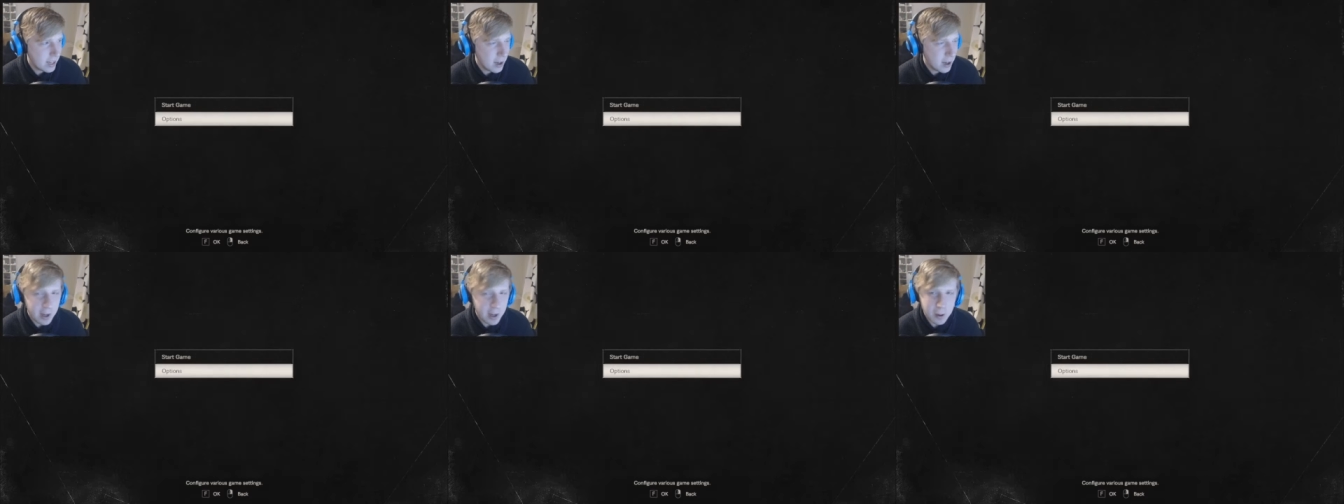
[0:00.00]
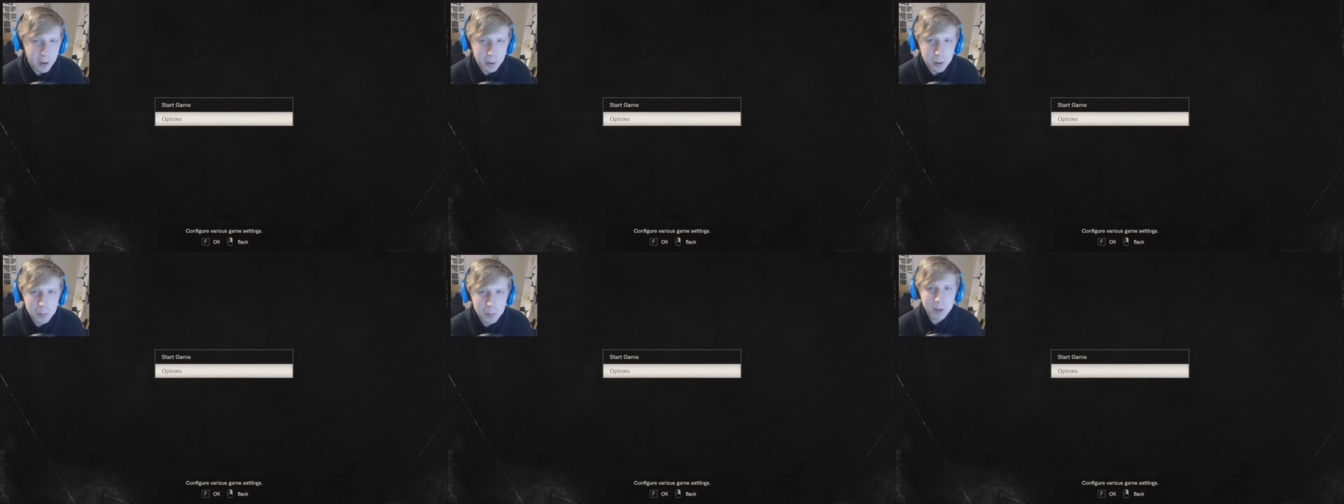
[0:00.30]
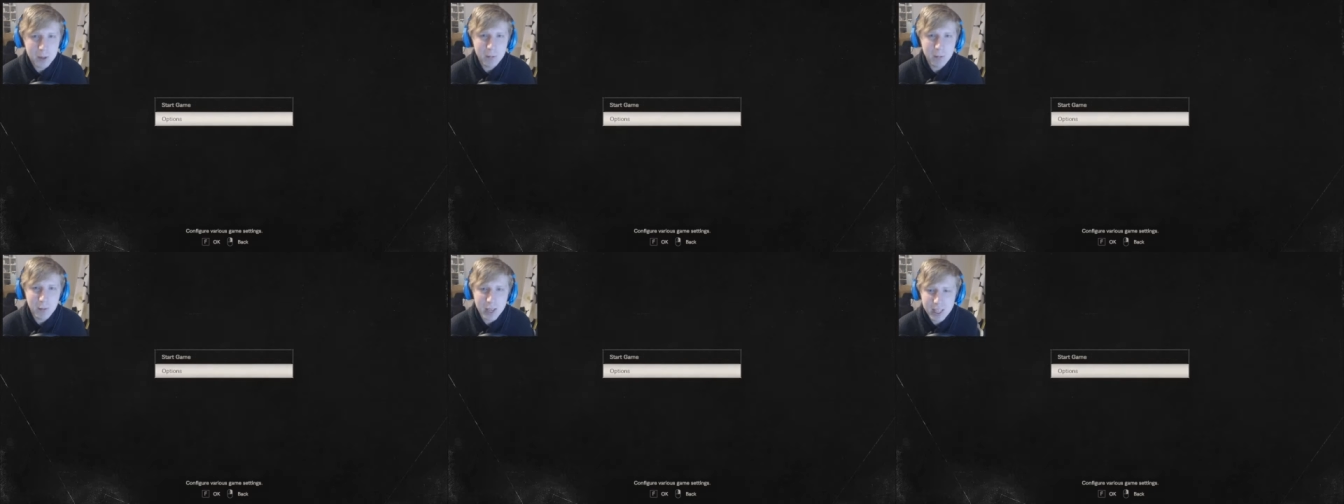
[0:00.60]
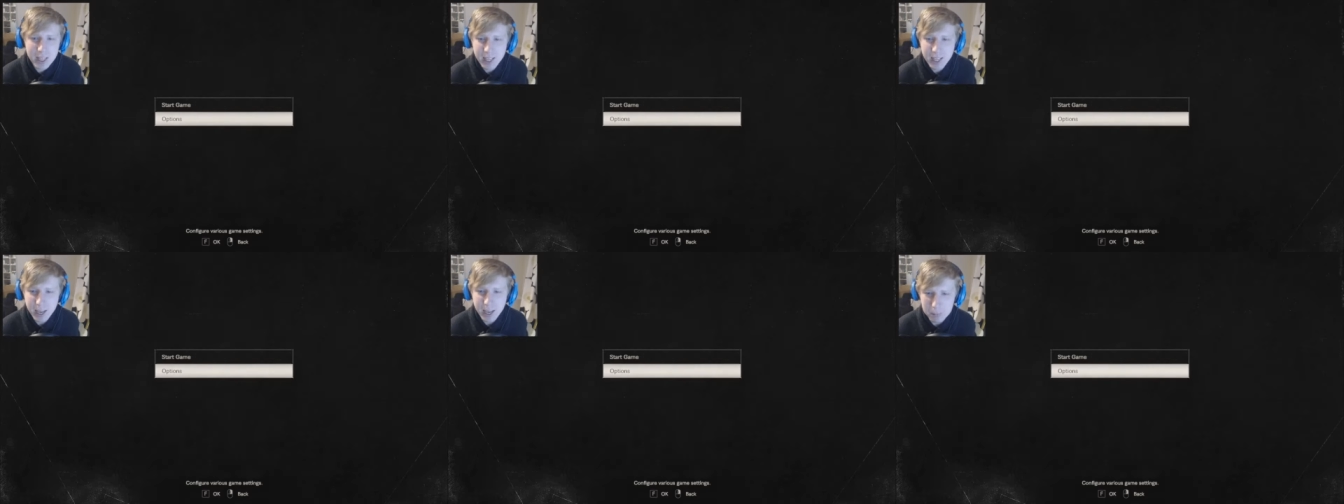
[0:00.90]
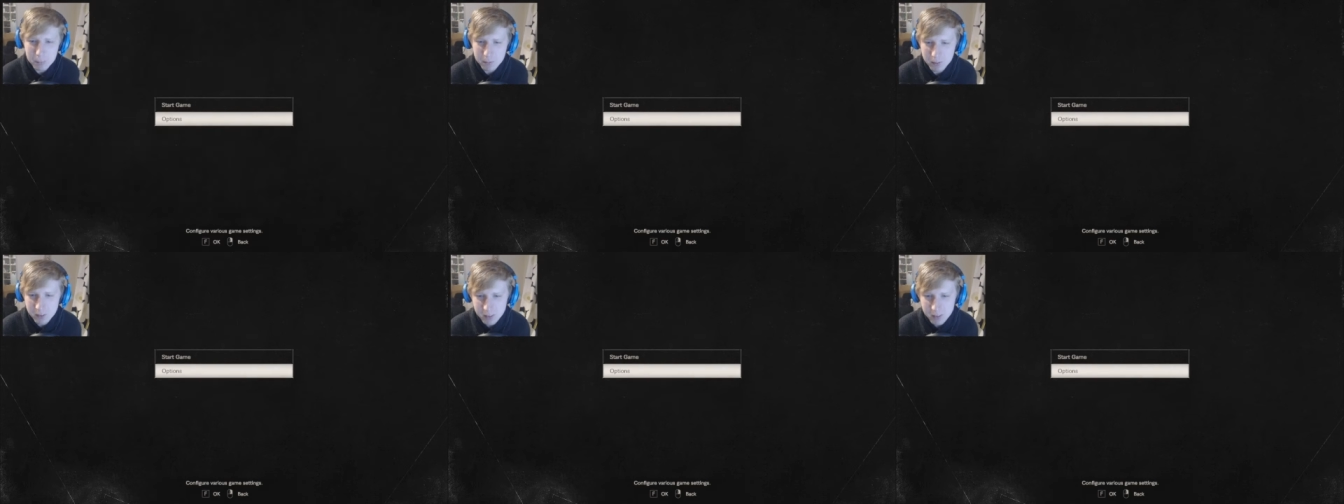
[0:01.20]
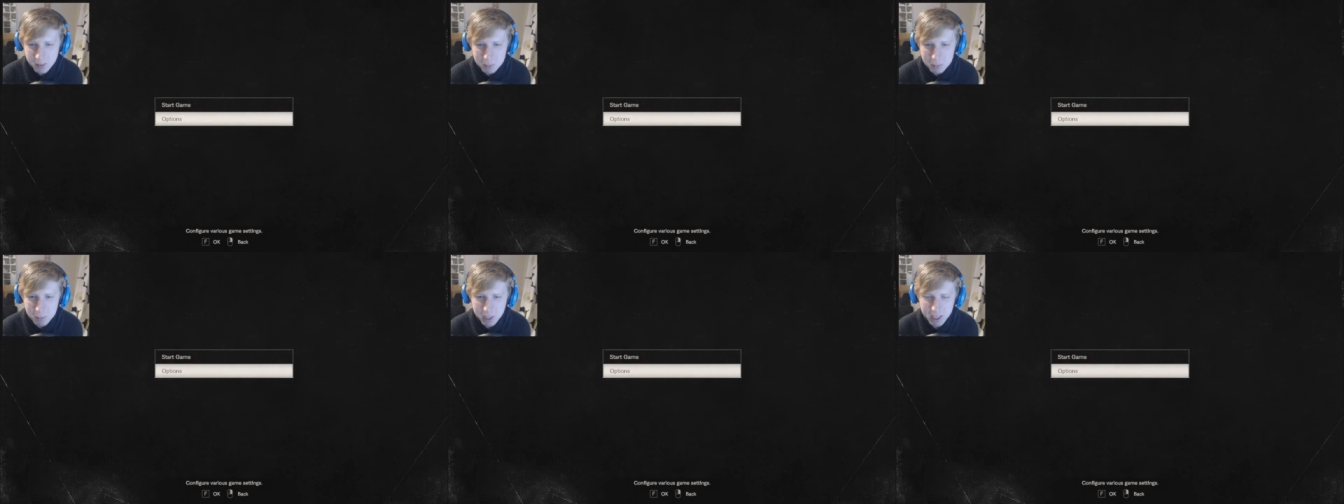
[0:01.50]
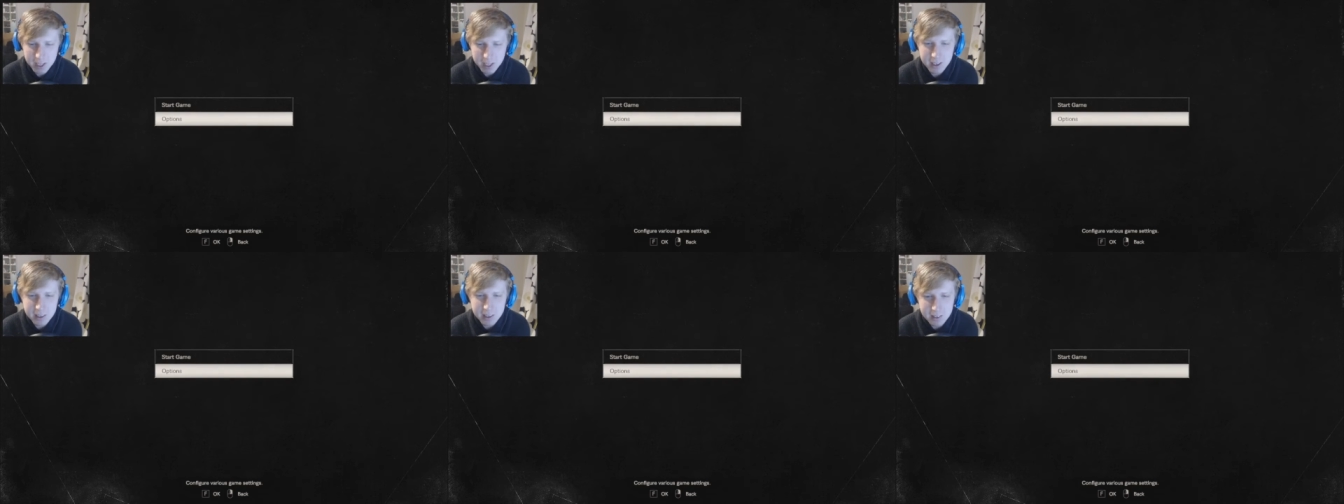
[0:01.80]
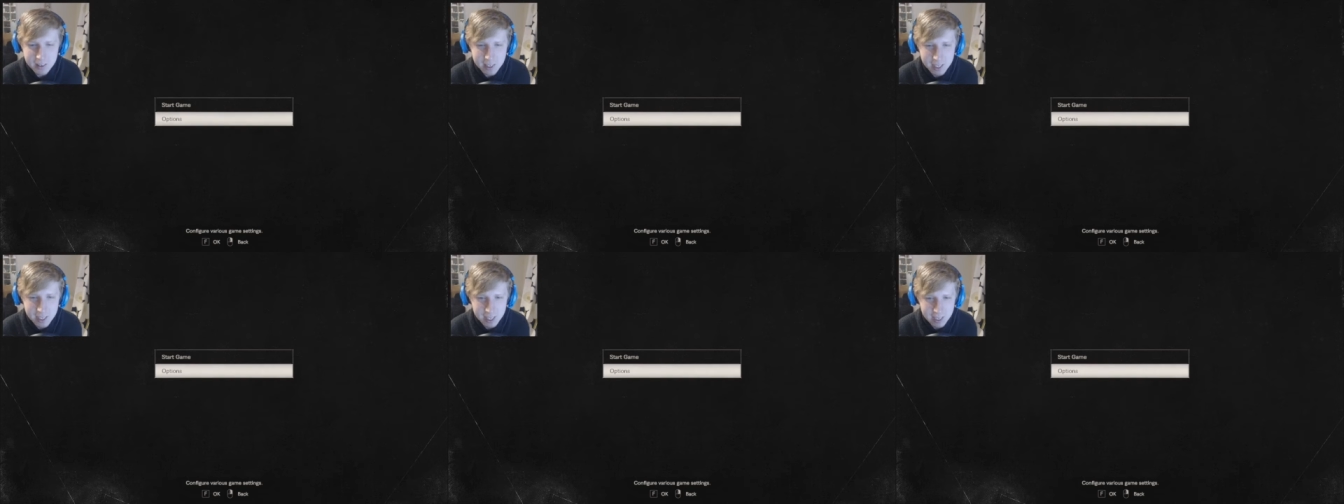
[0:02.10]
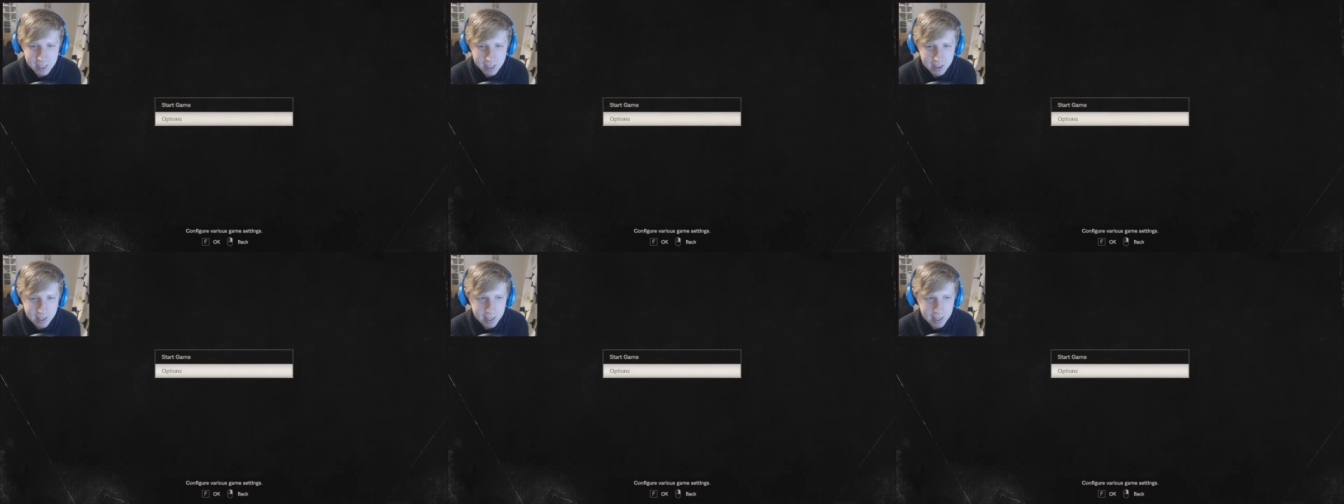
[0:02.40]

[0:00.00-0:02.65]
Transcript: I also put facecam because uh,